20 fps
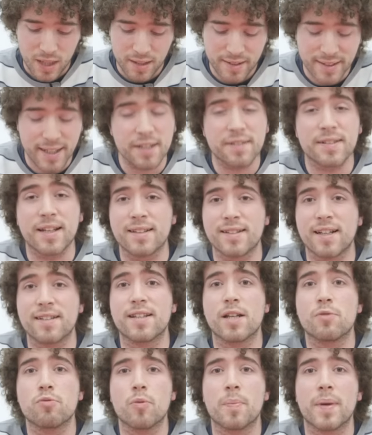this, as I
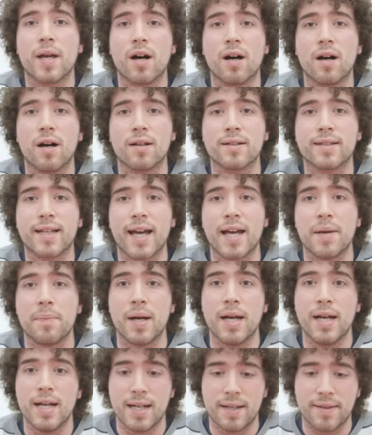said, will be a hard game.
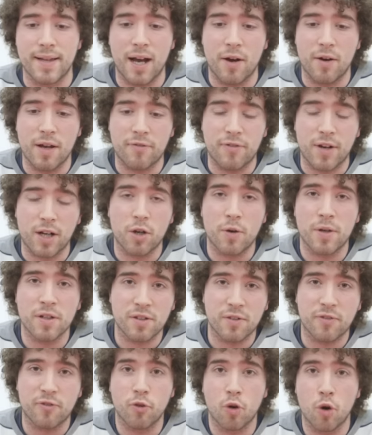Now, if I go
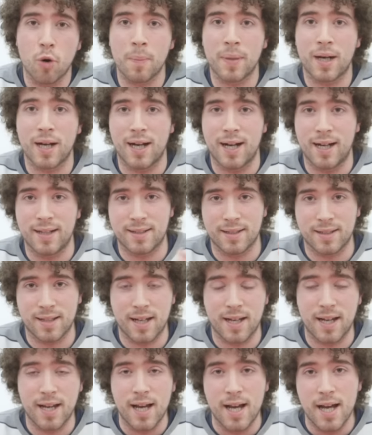into form guide and
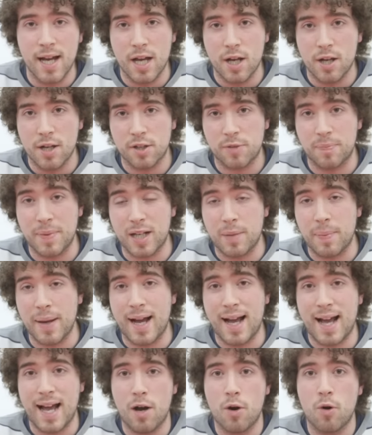I speak
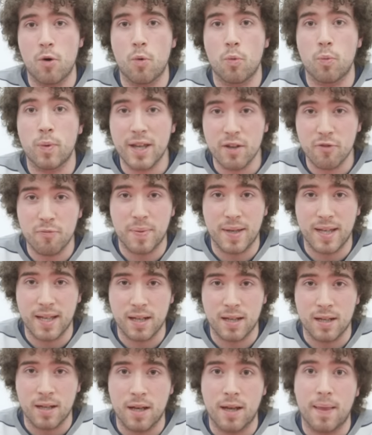about how we've
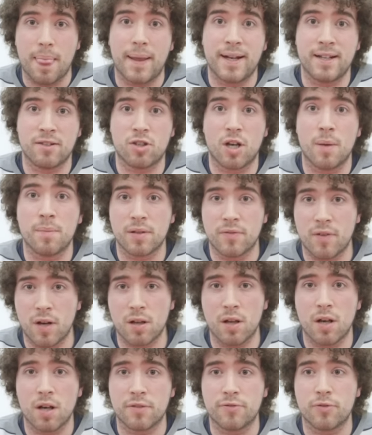been in terms of
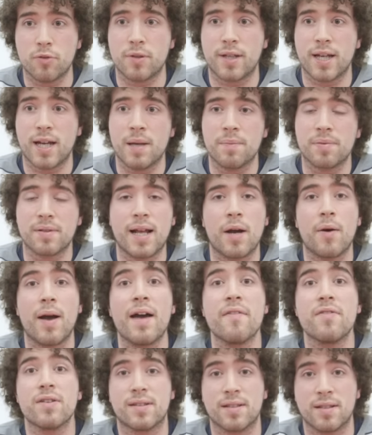our last few games and how
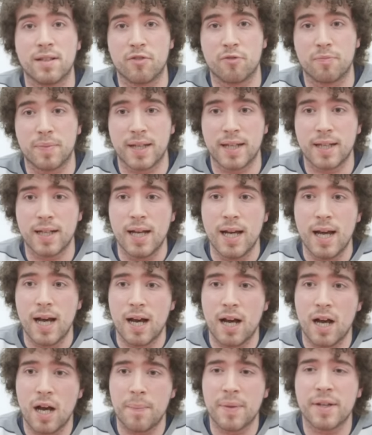Everton have been,
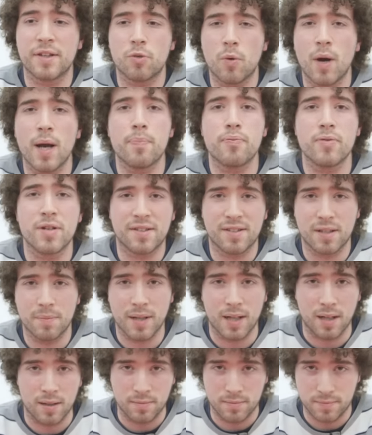um, it's quite pretty
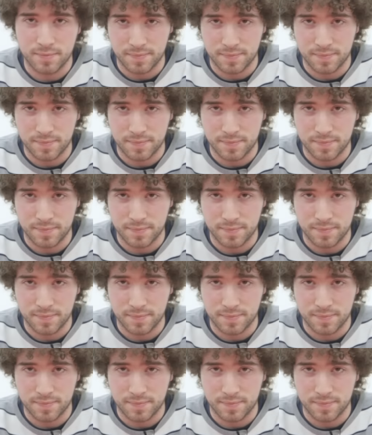similar